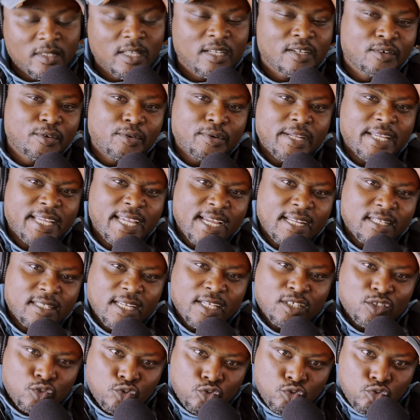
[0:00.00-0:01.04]
Create
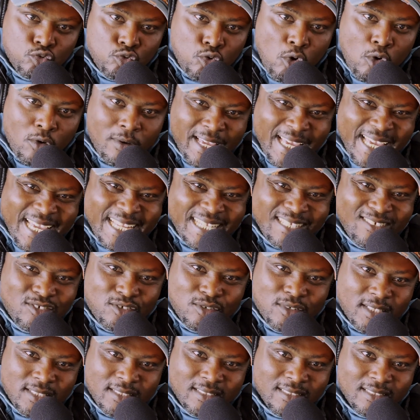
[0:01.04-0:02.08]
a strong
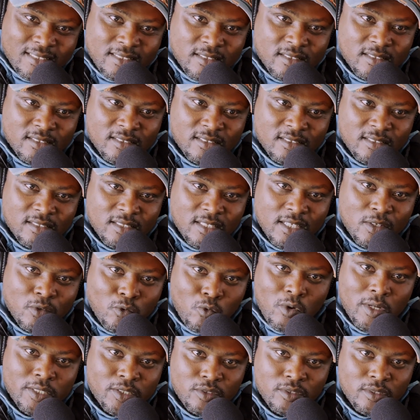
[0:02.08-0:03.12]
interest in
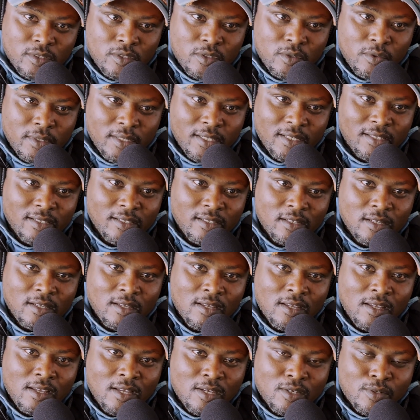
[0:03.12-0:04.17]
what you're doing.
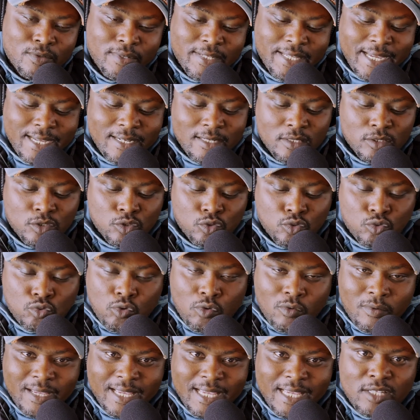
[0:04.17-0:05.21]
Create a
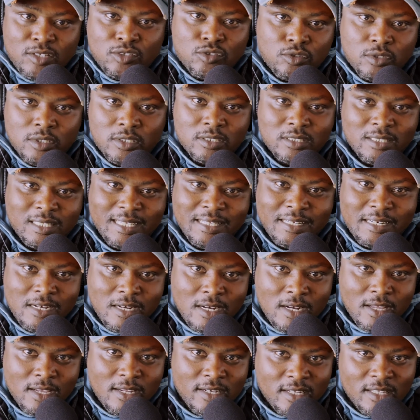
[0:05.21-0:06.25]
strong interest
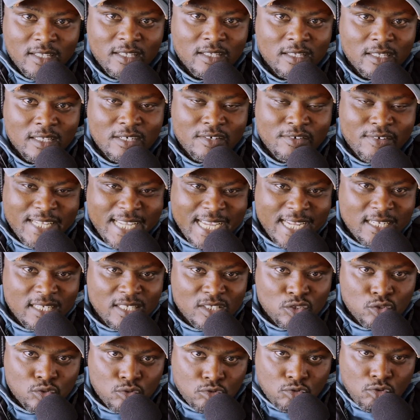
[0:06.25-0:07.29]
in learning. Create
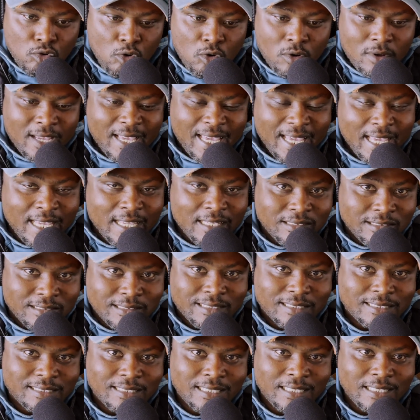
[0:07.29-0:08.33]
a strong
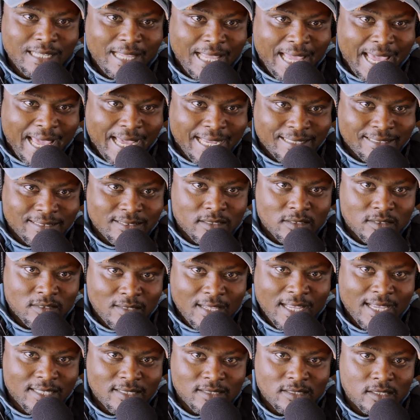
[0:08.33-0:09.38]
interest in
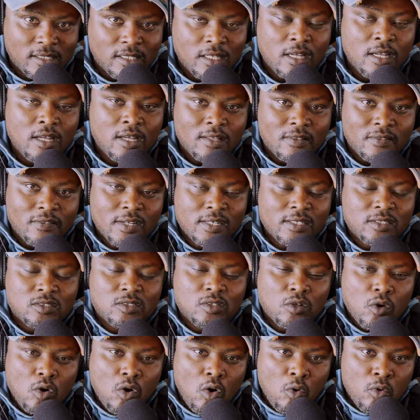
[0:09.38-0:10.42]
exercising. That is
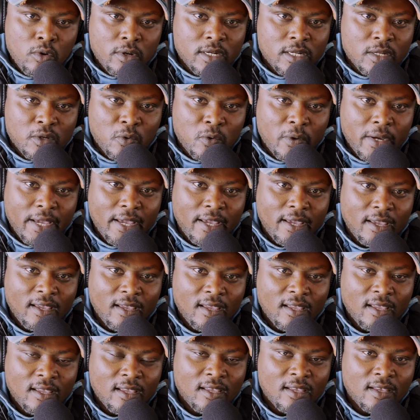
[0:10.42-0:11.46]
the only way
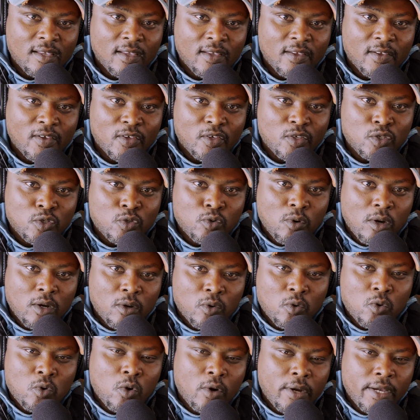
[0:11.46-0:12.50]
you are
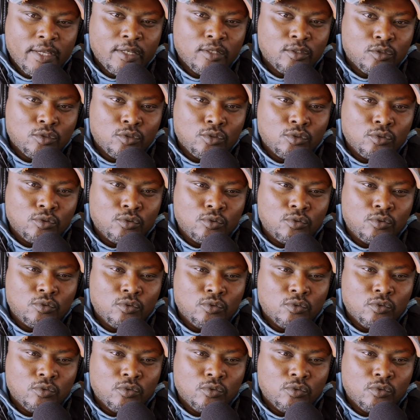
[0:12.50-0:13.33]
going to